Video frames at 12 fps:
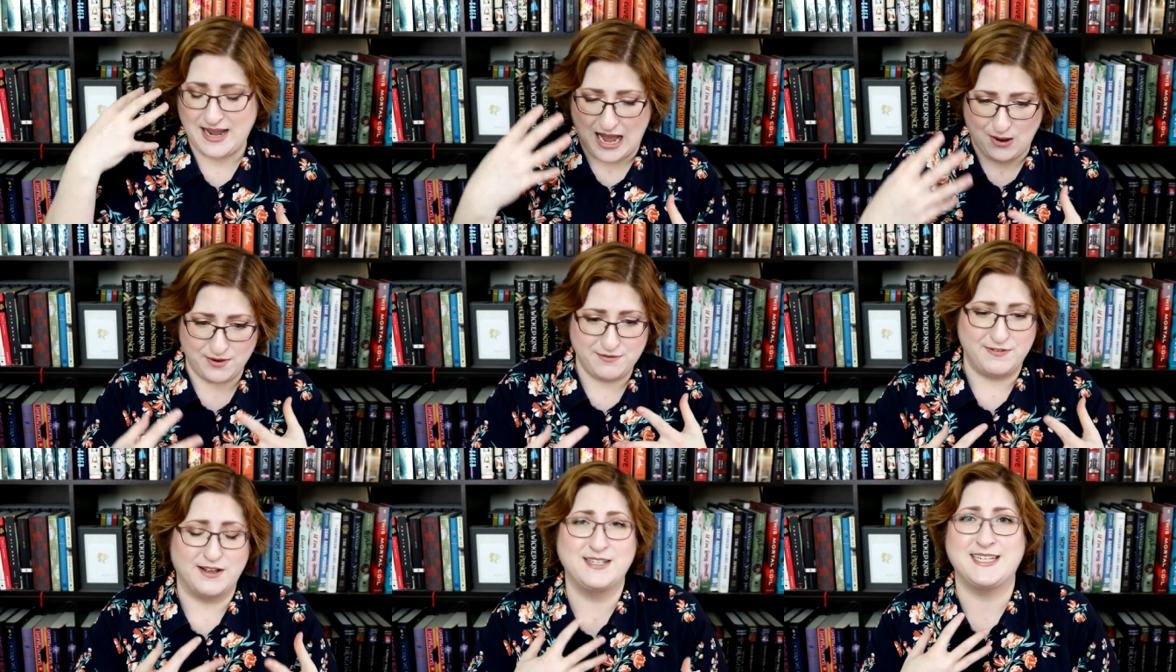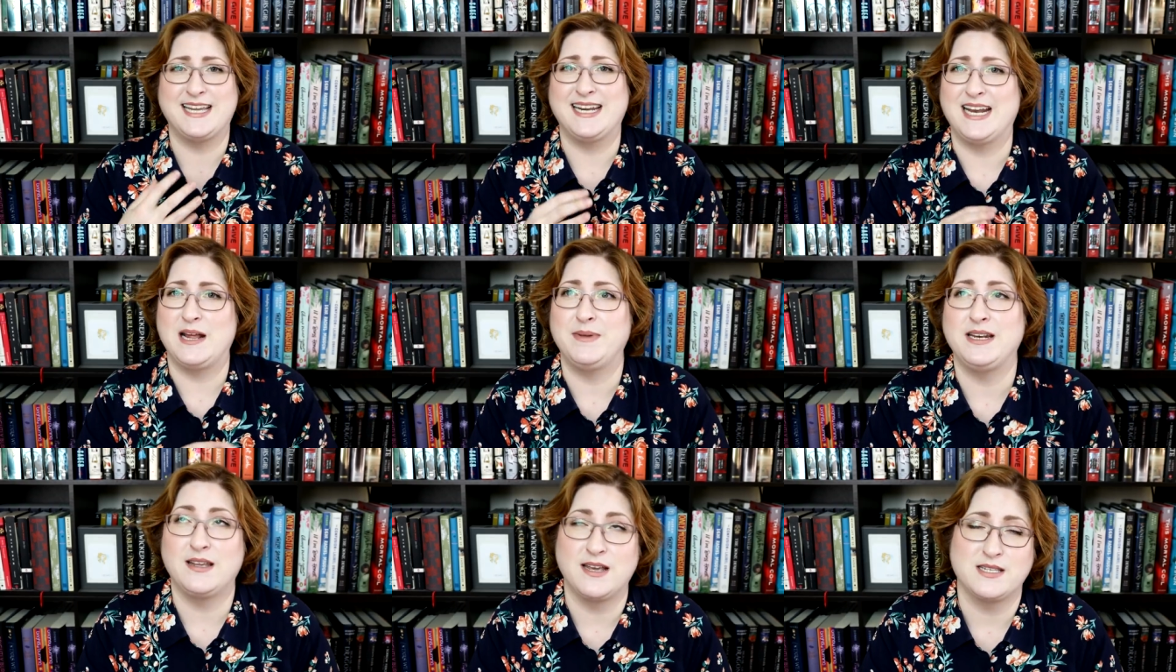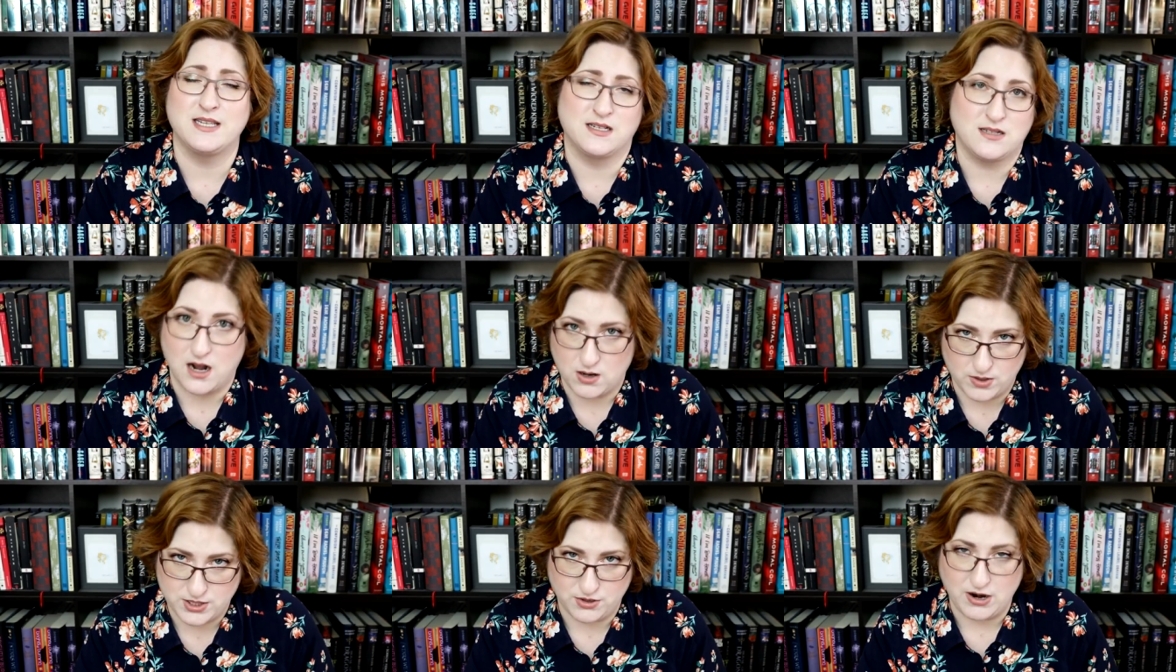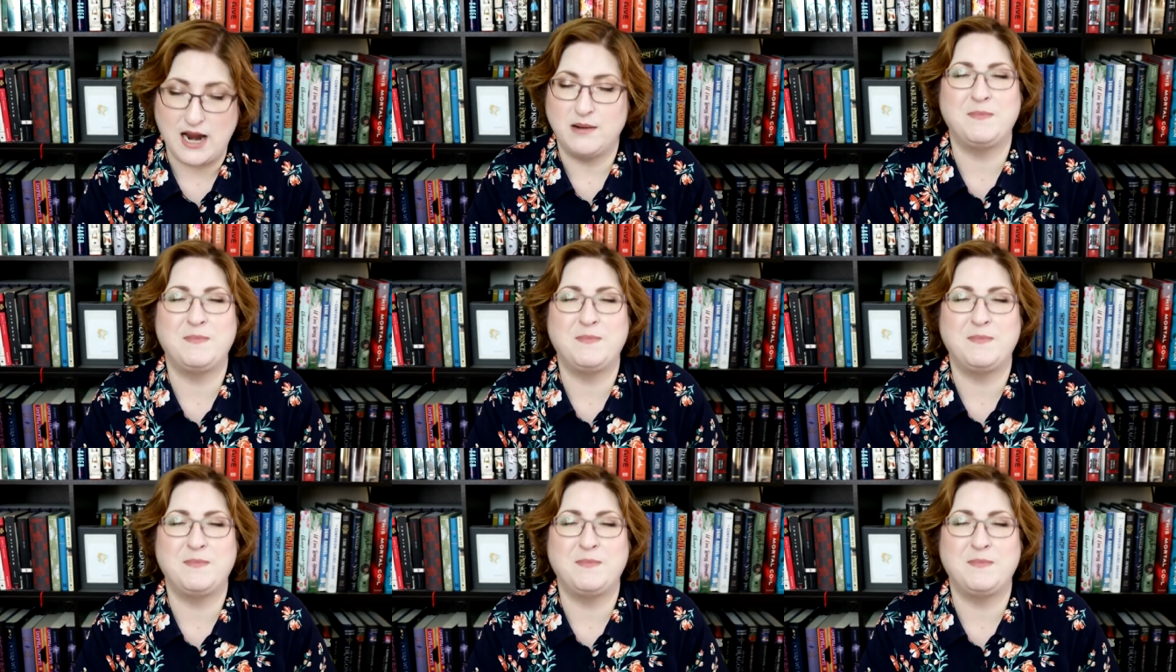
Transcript: how it felt in it. I mean, kissing's awkward to write,